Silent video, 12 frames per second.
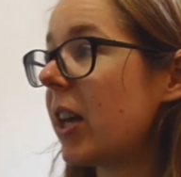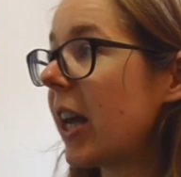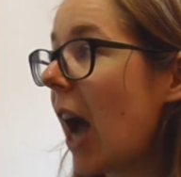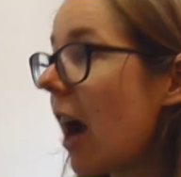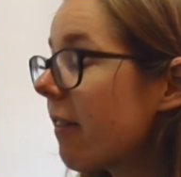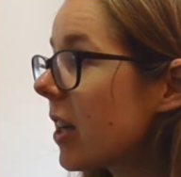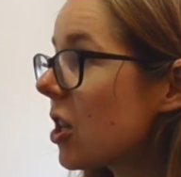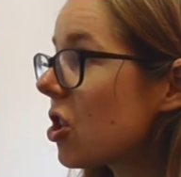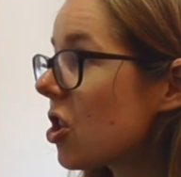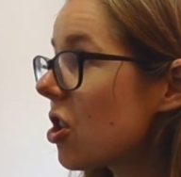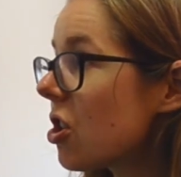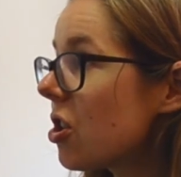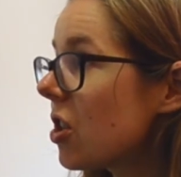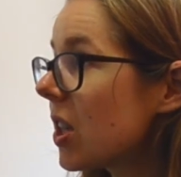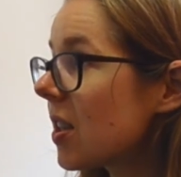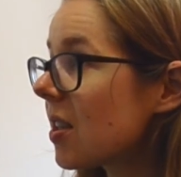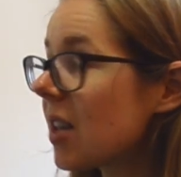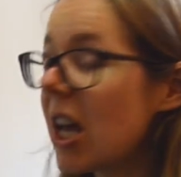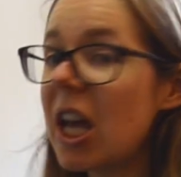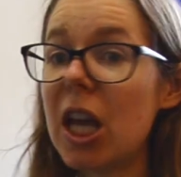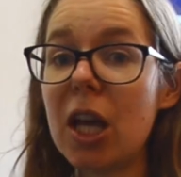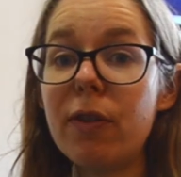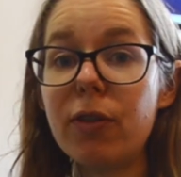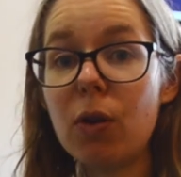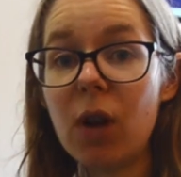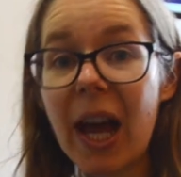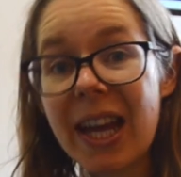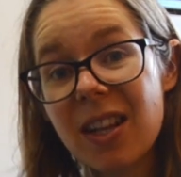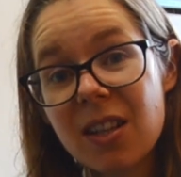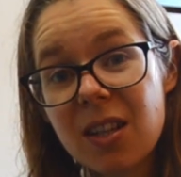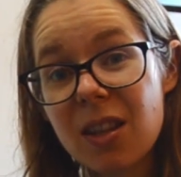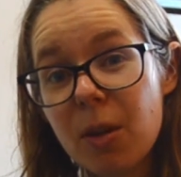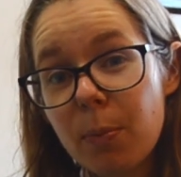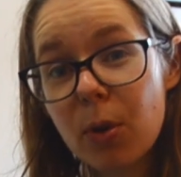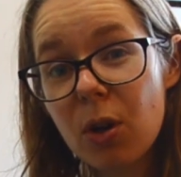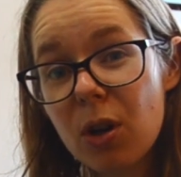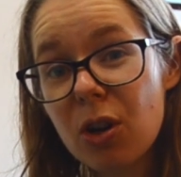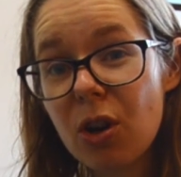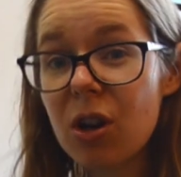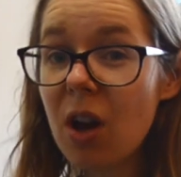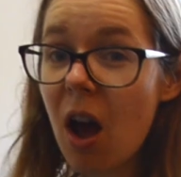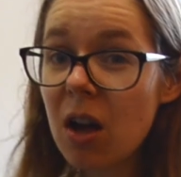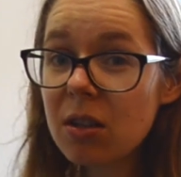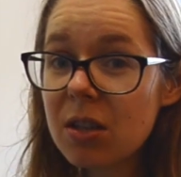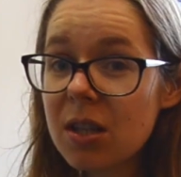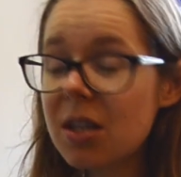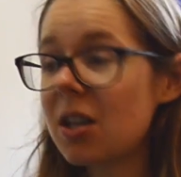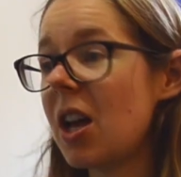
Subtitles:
the characters, if you liked the book or not,